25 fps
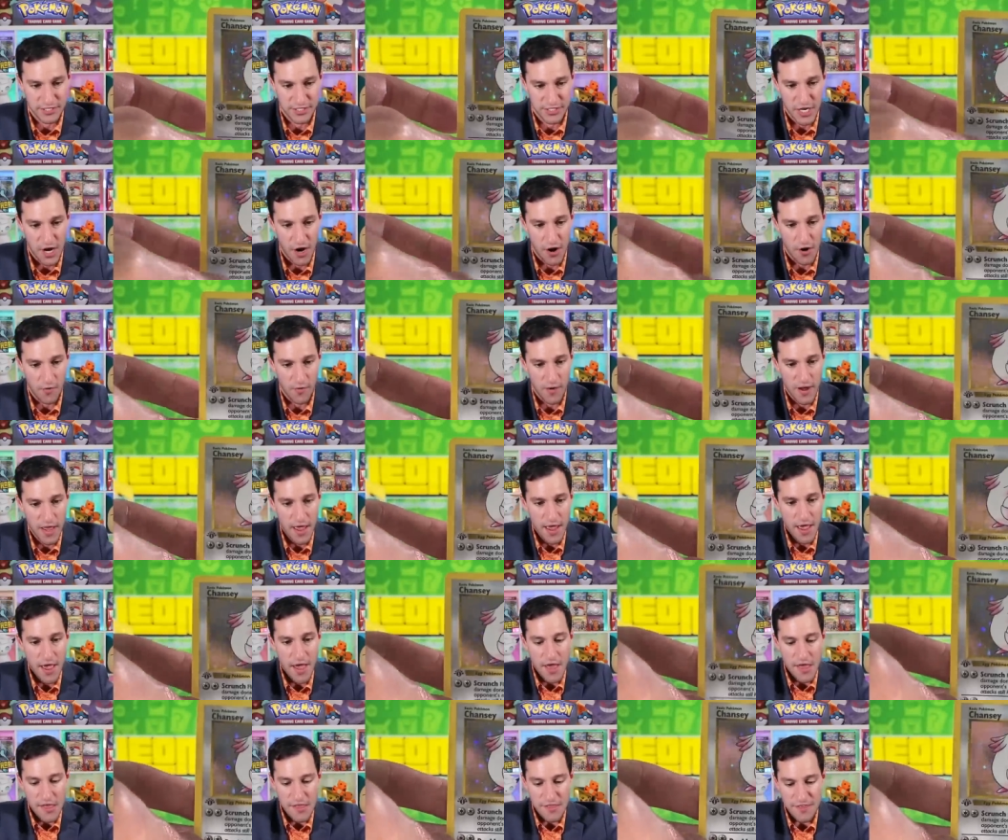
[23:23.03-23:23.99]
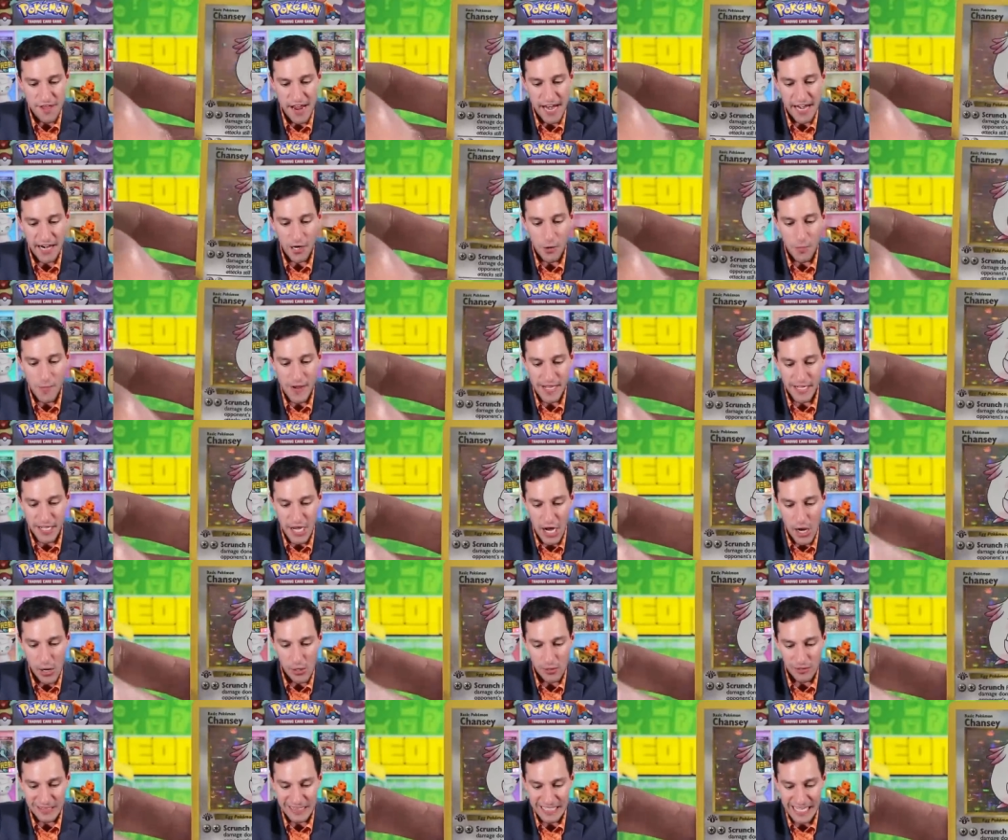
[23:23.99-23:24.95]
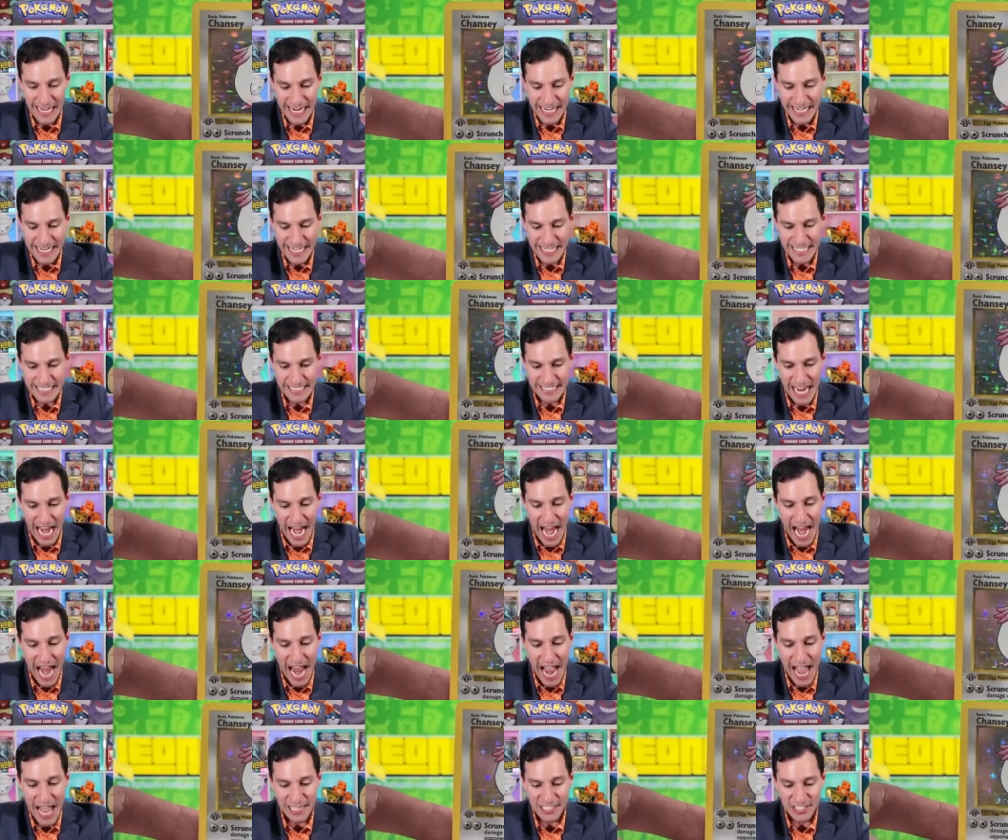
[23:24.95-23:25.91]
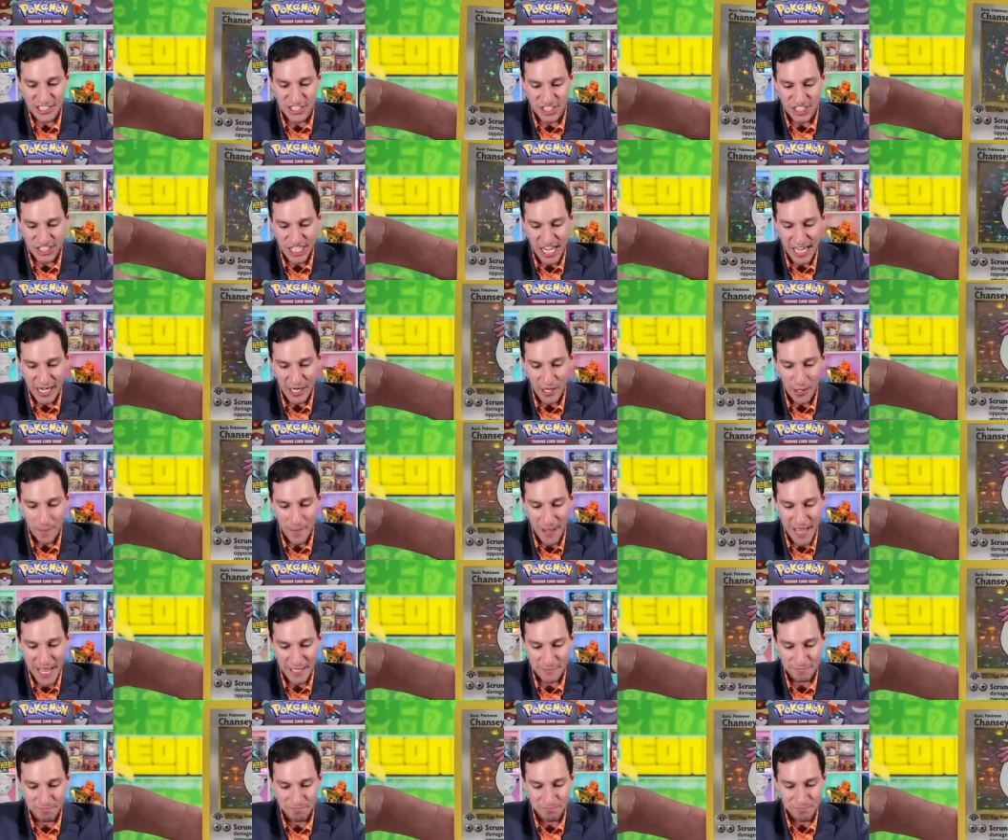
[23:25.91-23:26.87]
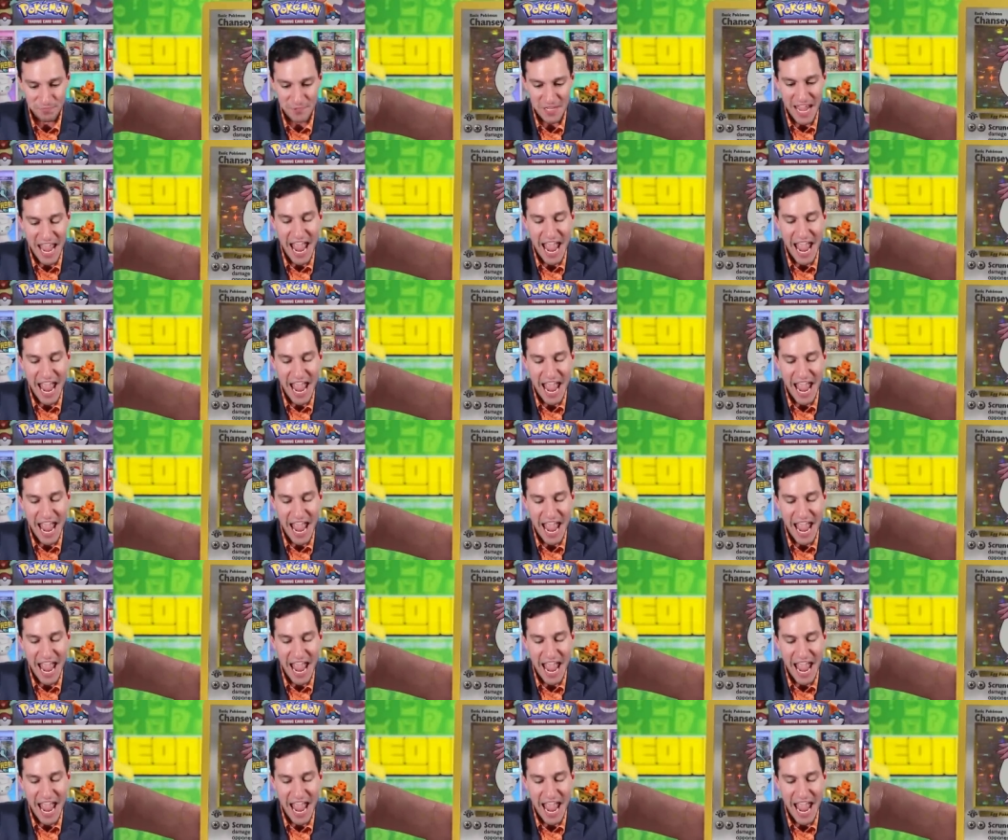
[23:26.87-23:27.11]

So there we go, ladies and gentlemen.